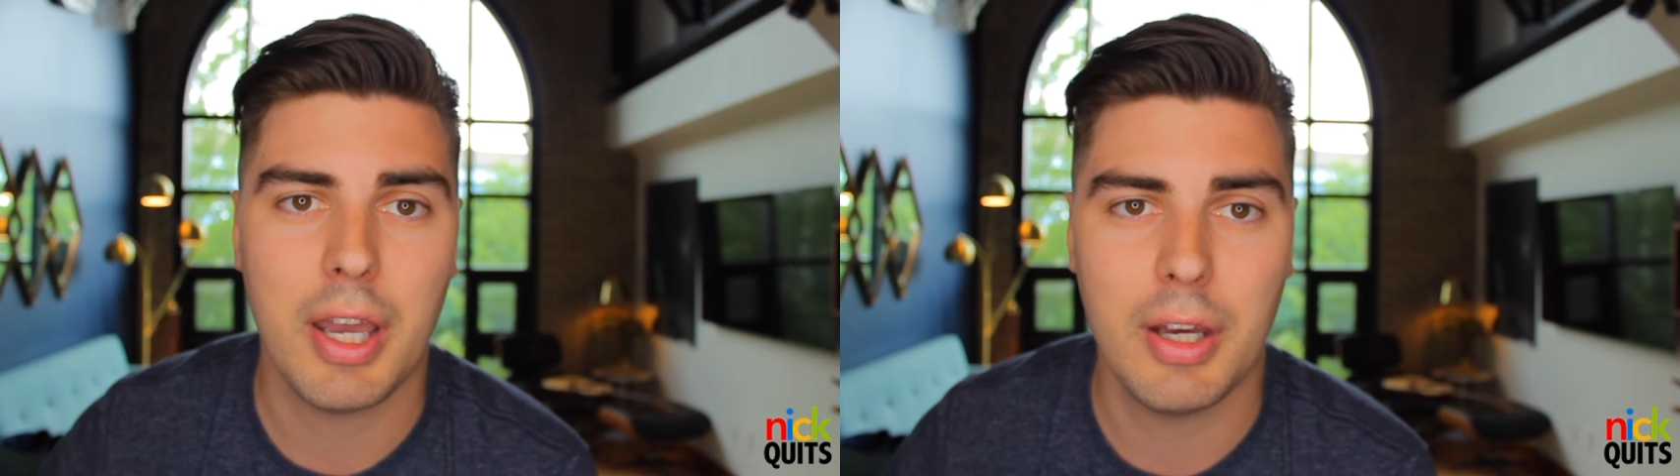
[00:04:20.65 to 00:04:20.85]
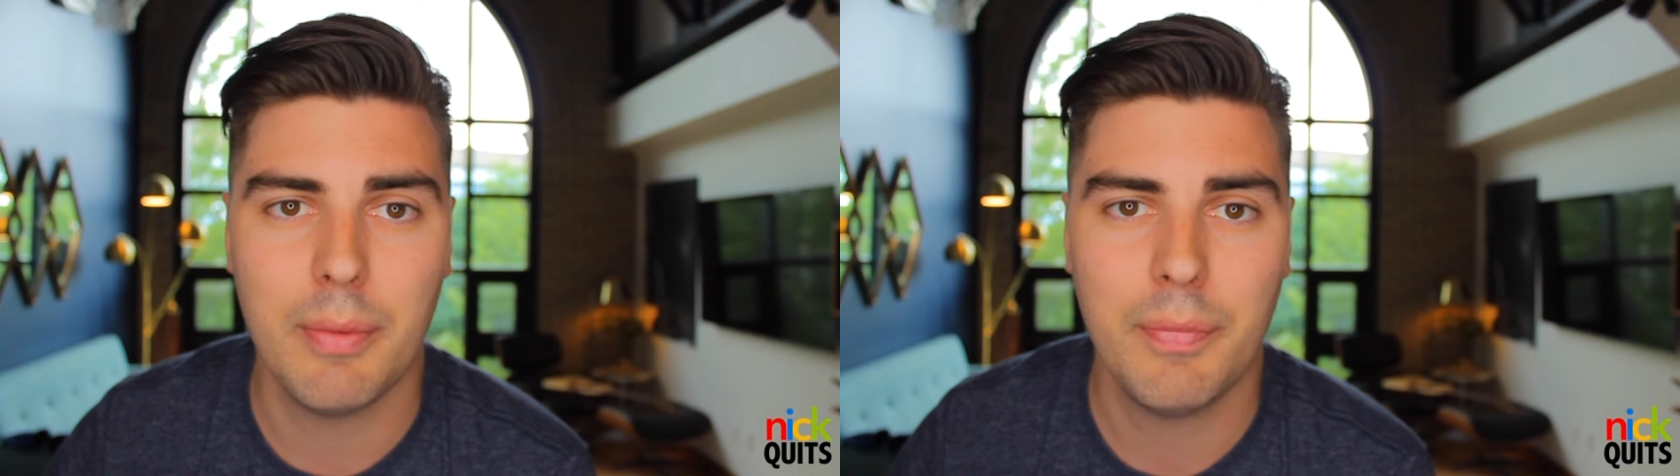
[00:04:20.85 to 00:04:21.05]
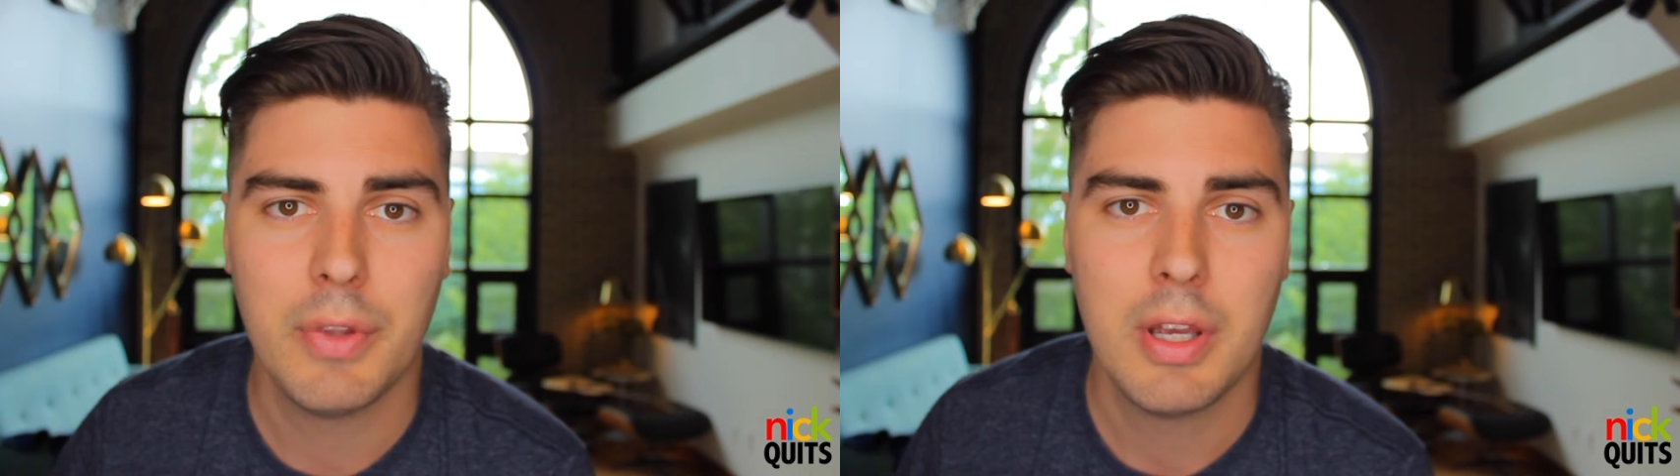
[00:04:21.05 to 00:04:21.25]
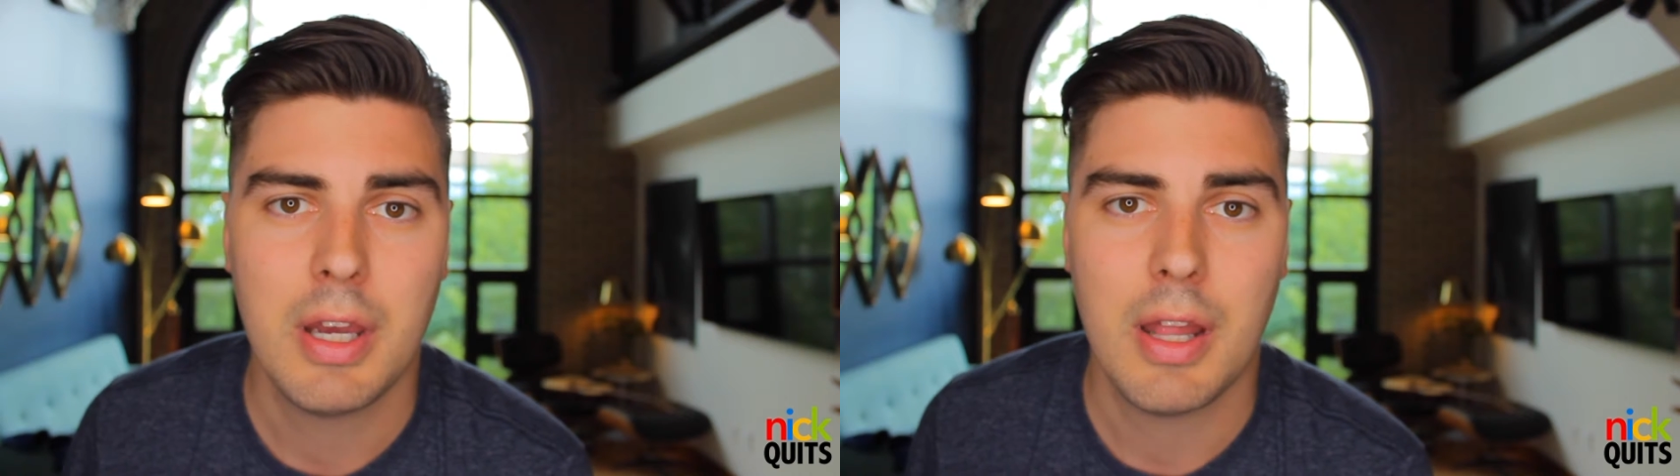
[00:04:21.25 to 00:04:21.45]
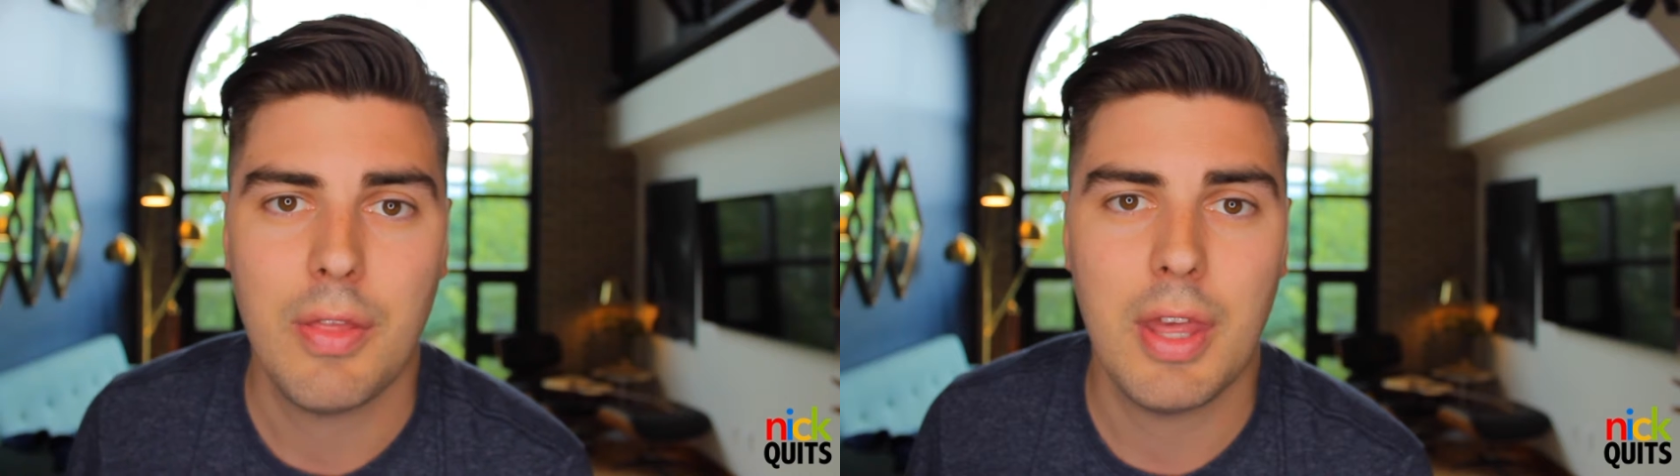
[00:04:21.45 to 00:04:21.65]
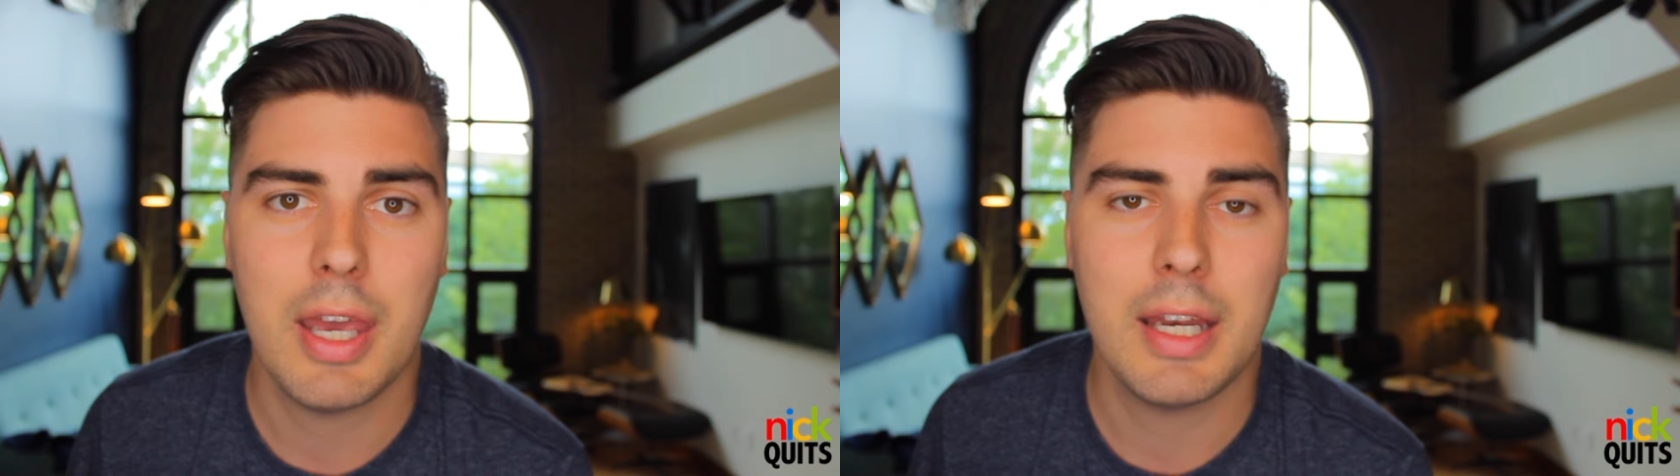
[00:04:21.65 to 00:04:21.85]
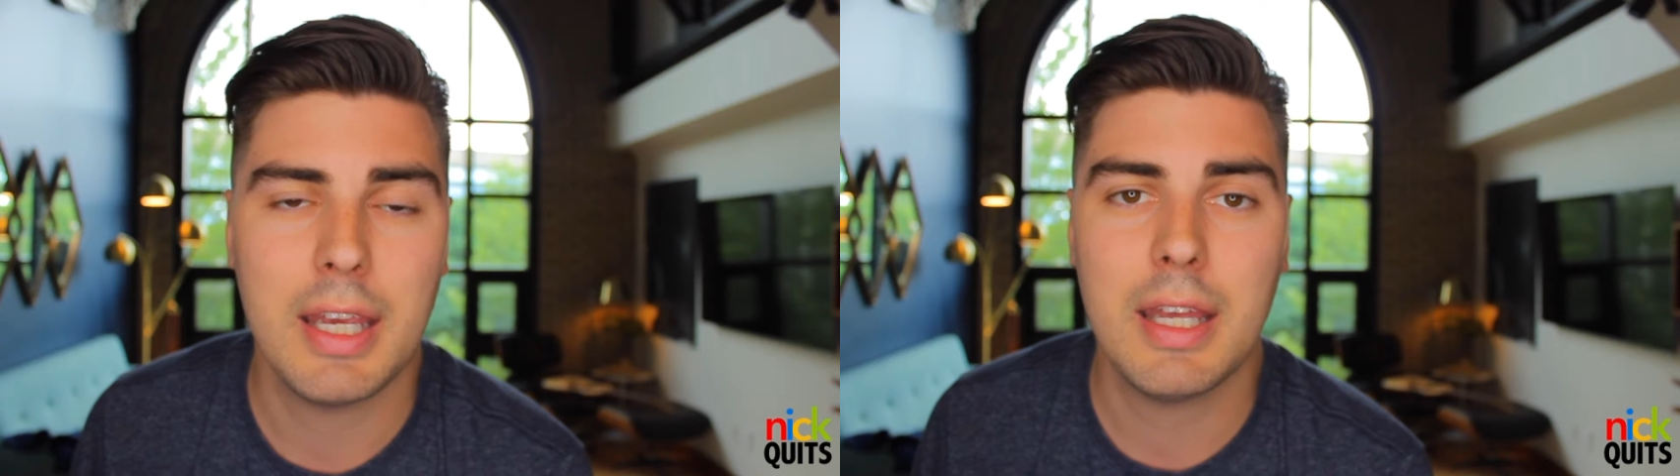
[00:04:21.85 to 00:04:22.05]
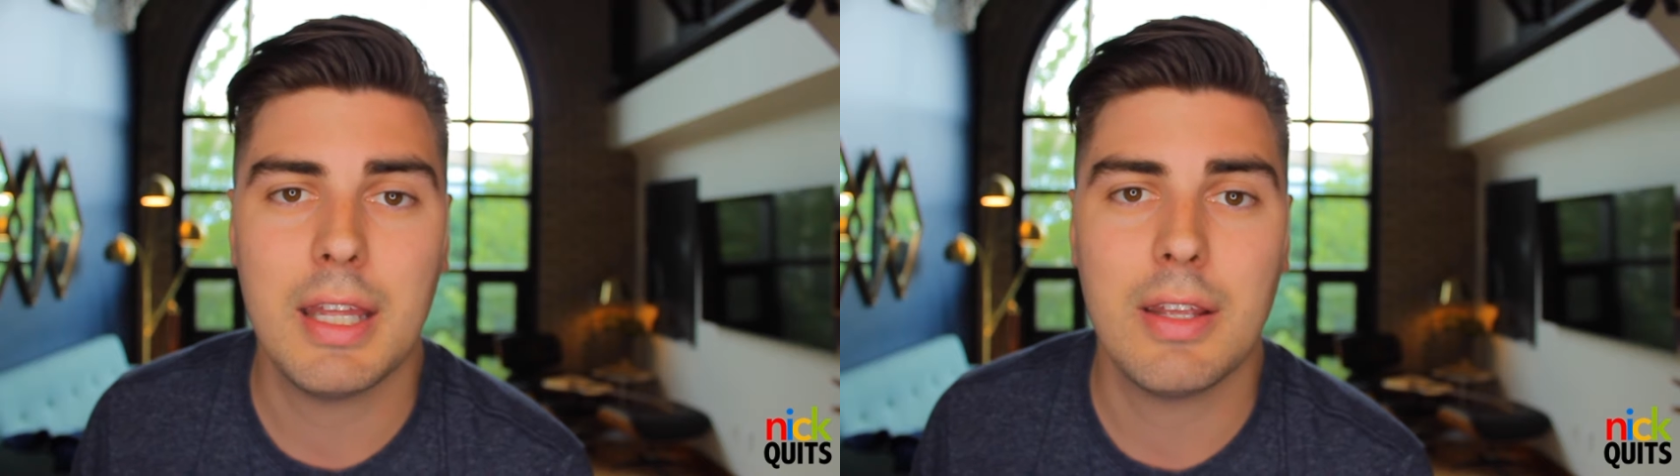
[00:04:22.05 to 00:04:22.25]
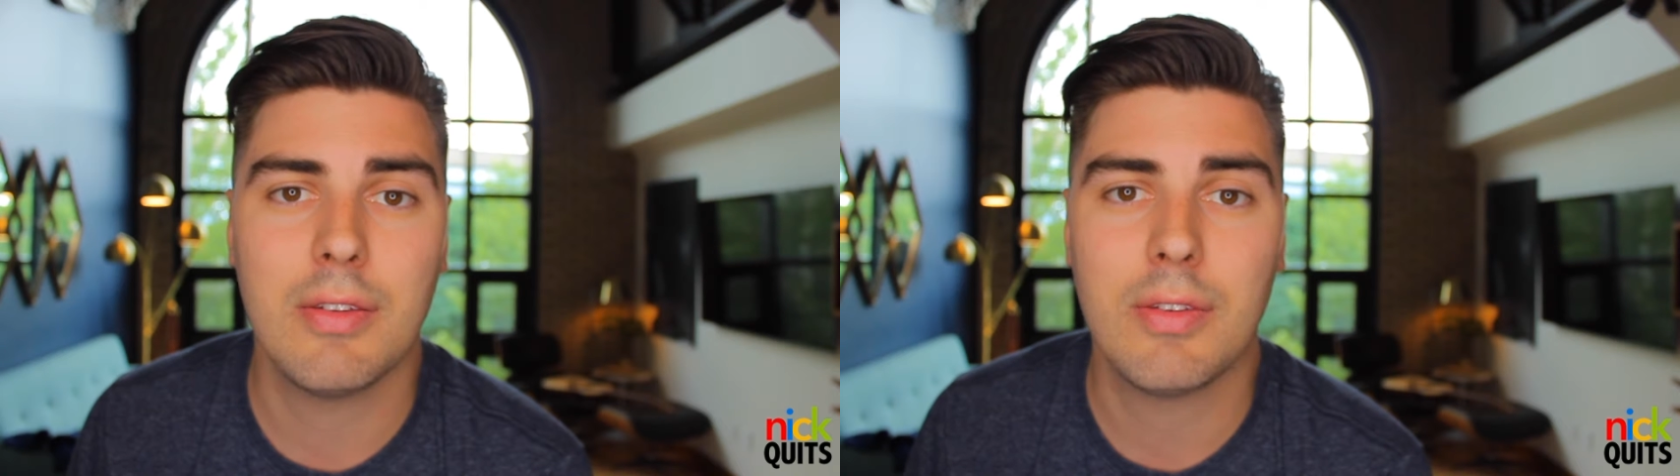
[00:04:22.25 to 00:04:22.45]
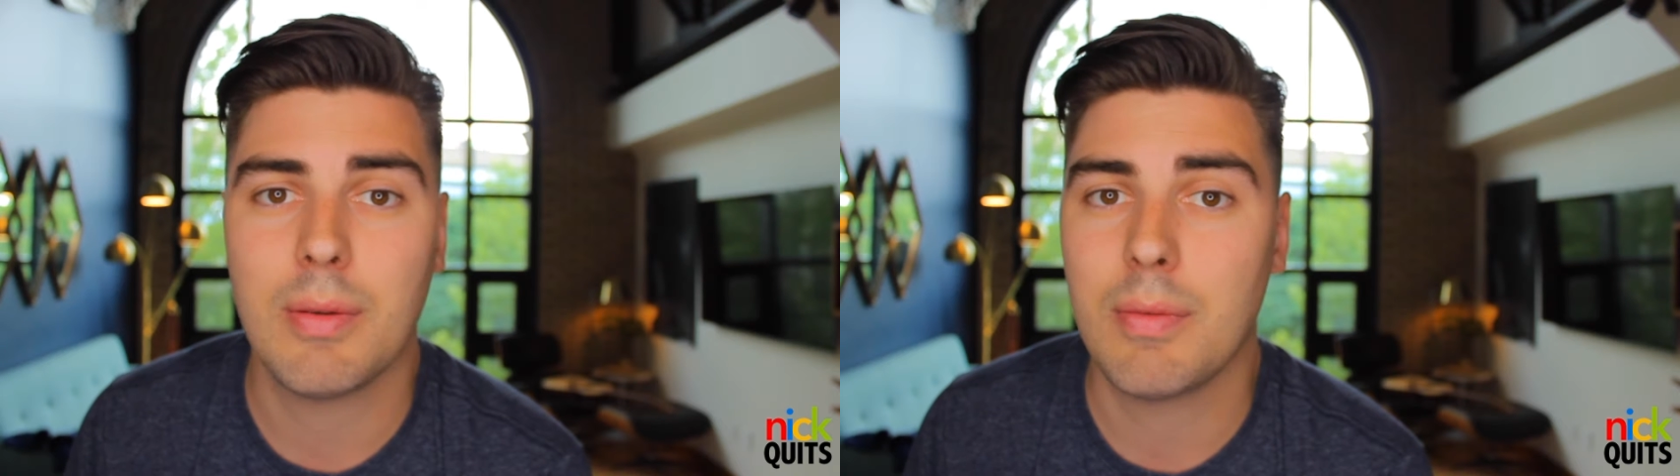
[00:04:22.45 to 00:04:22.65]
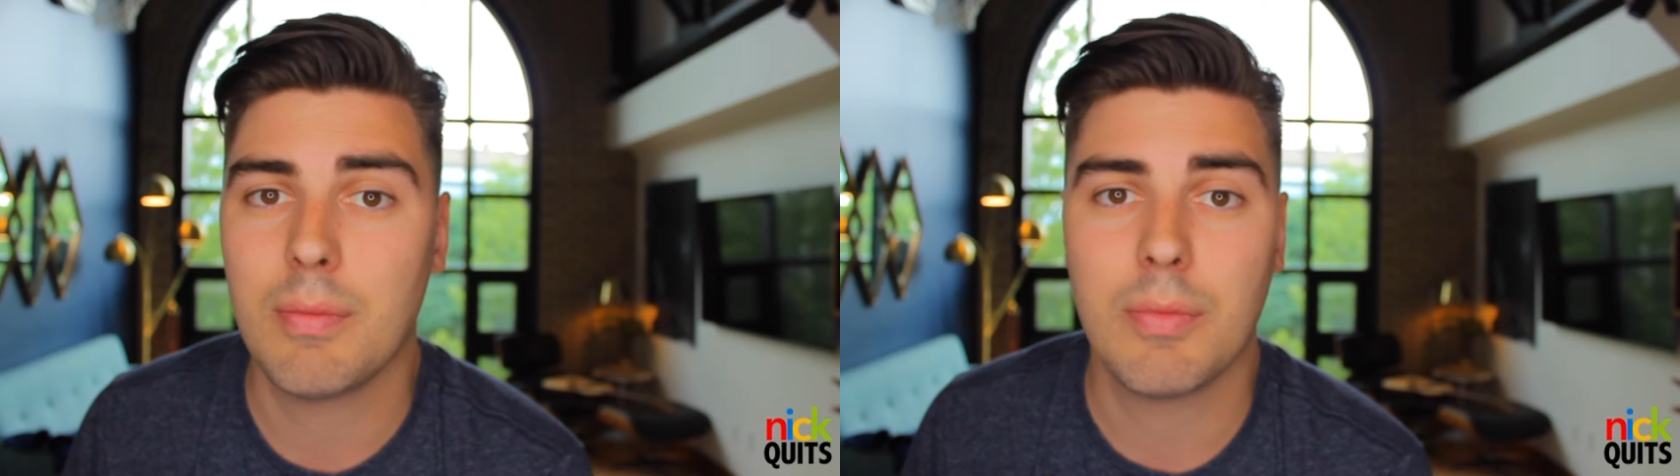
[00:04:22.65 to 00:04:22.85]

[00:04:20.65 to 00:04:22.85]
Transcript: item, then it is,